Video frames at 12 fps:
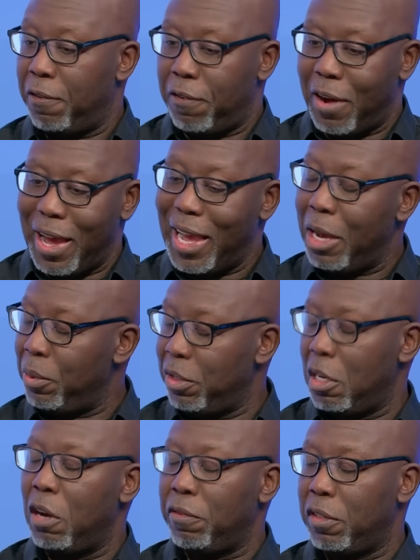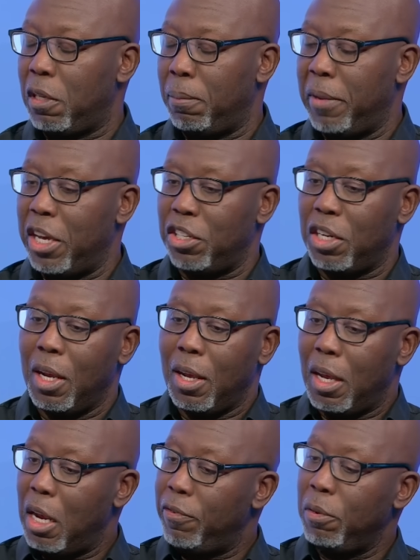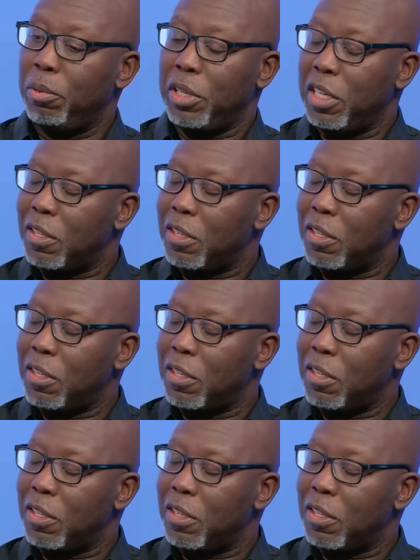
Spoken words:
For hours after the match, everybody